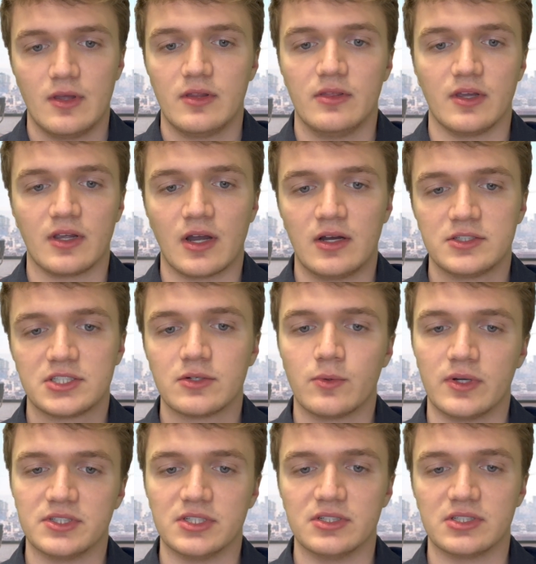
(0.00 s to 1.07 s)
The
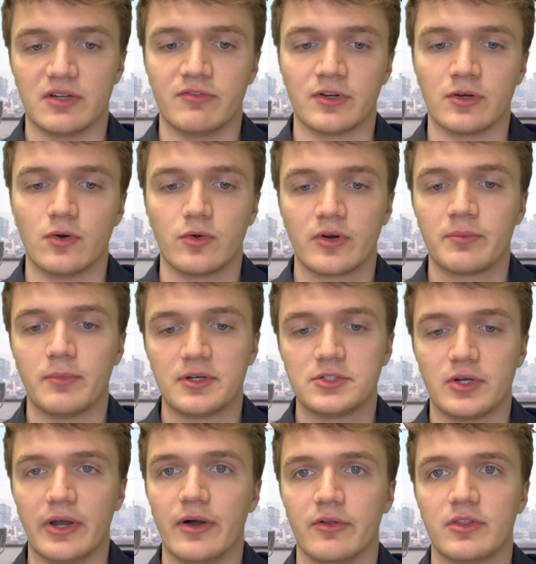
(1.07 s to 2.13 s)
consequences of ignoring mental
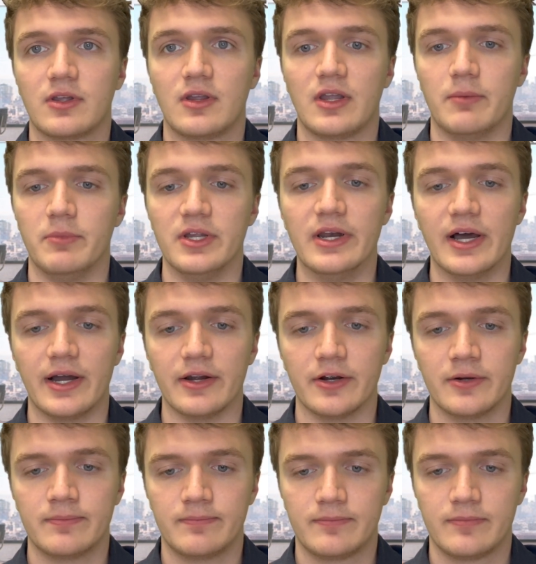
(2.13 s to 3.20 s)
health can be dire.
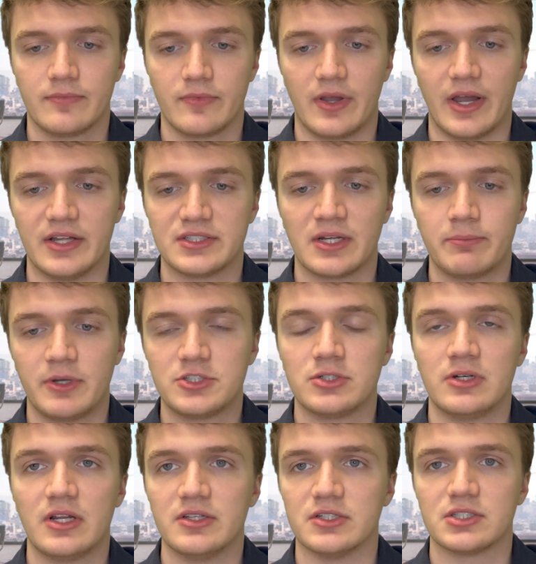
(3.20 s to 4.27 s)
As I mentioned
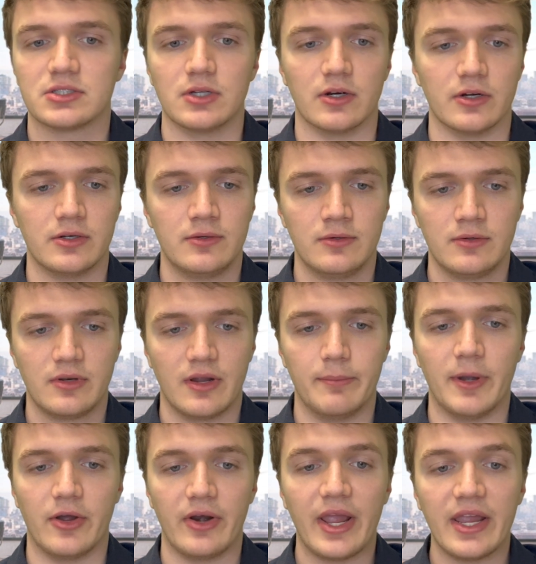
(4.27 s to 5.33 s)
at the start,
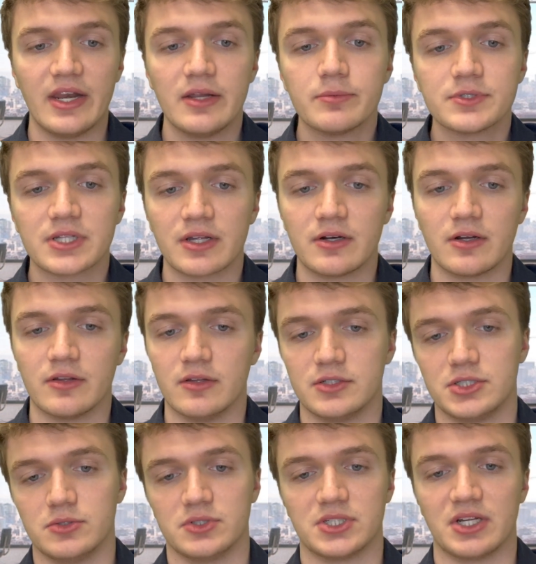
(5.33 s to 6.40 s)
about 80% of the
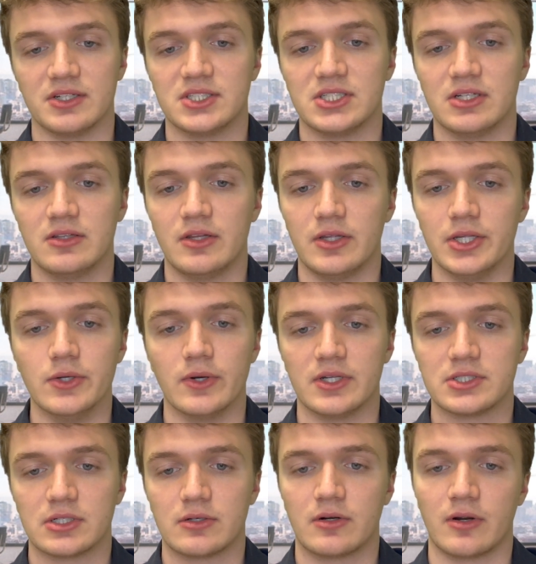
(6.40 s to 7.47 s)
suicides seen in the US
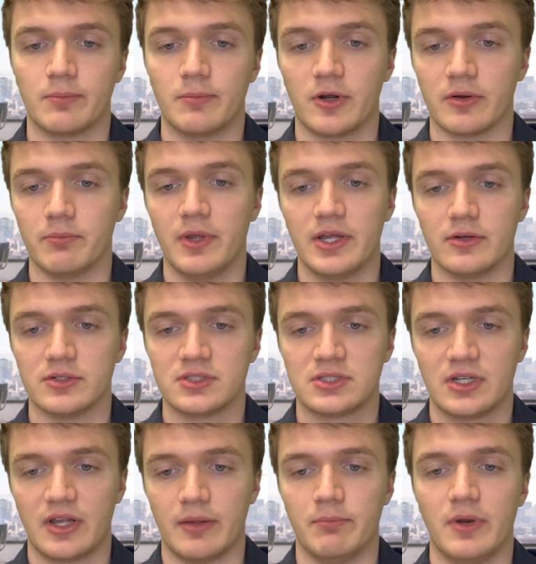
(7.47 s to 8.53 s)
are among males,
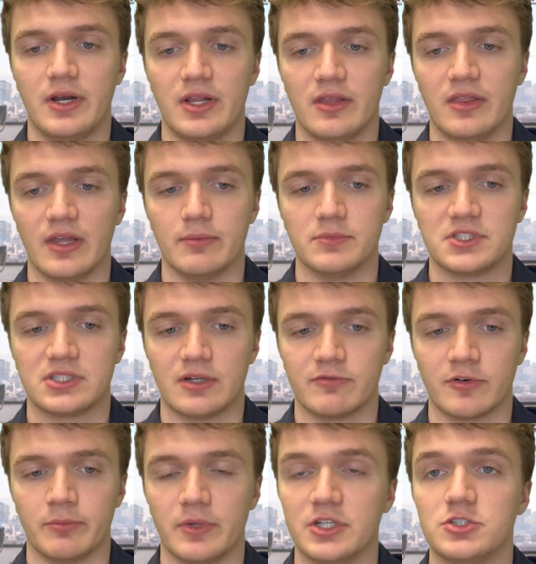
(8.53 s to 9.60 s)
and many of them stem
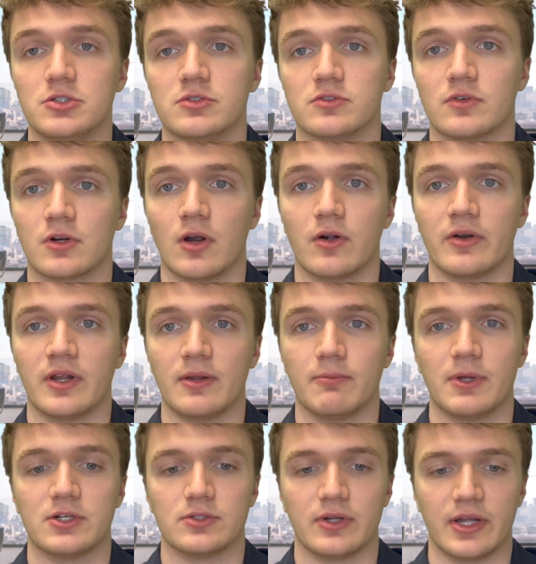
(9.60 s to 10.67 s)
from issues regarding
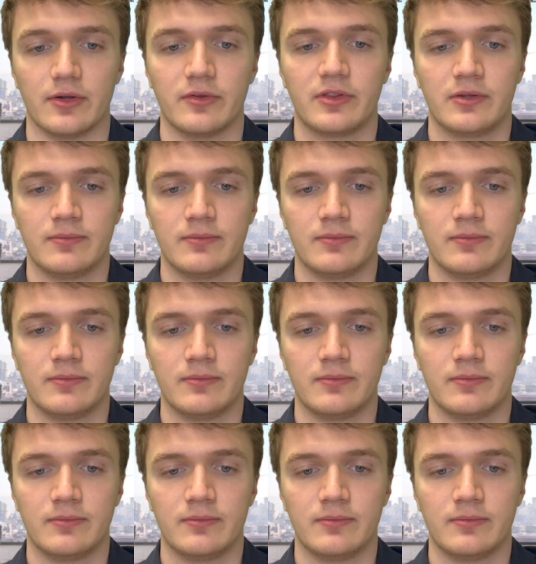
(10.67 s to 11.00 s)
mental health.